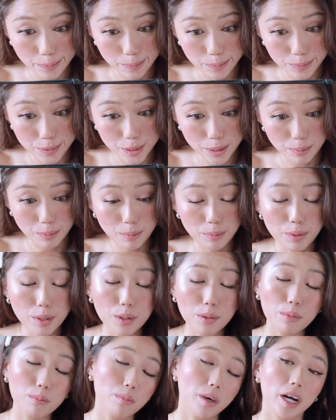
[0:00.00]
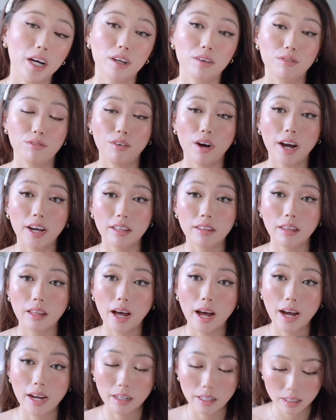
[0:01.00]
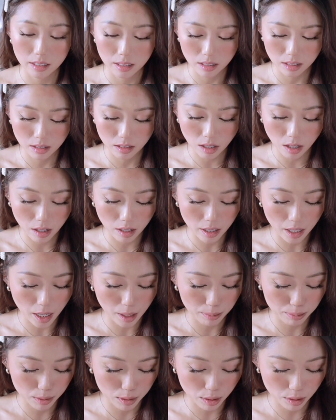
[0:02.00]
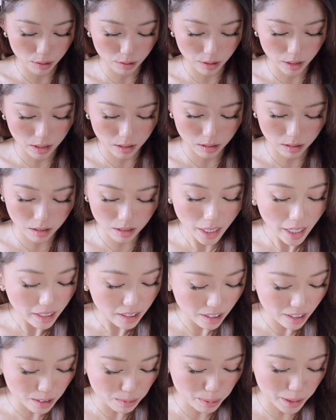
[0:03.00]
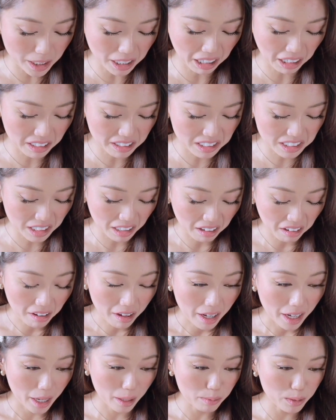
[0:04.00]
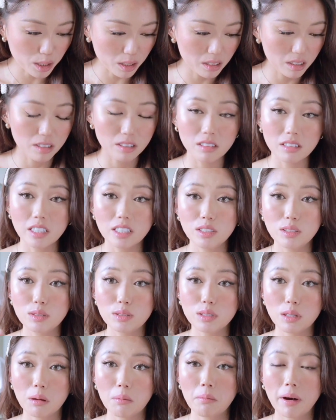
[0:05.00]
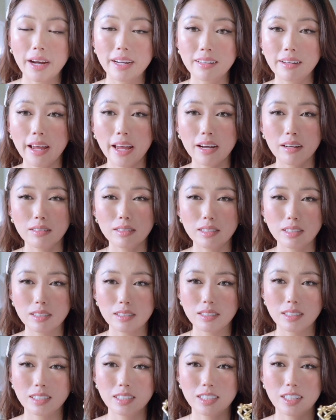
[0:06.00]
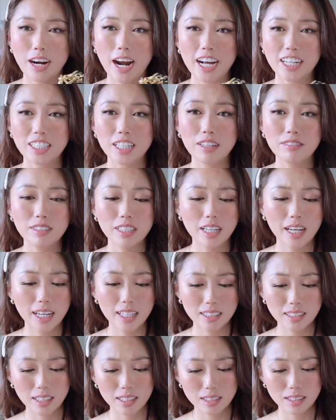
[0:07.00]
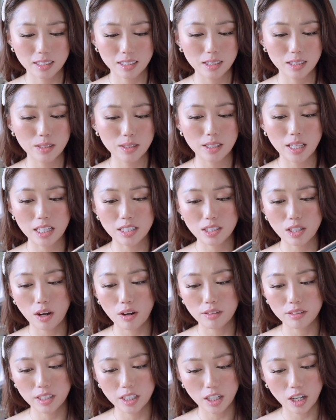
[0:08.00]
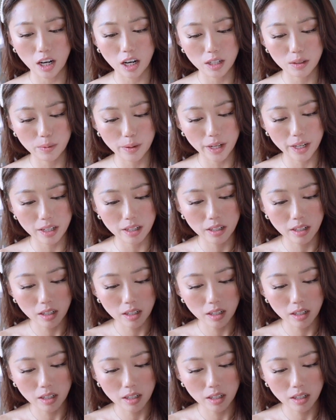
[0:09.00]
Some of you might find that it's not up to its standard because I'm just literally using my nail to scratch off the excess glue that's on the hardware